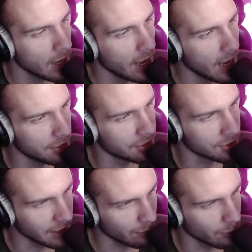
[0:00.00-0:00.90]
And
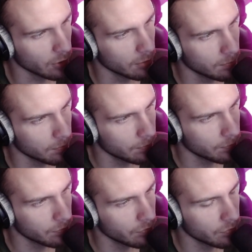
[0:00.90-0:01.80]
never
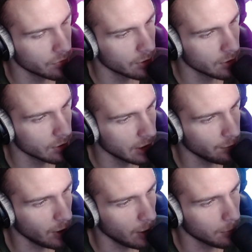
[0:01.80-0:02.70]

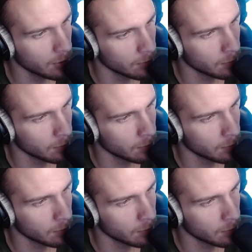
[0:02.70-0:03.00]
give up.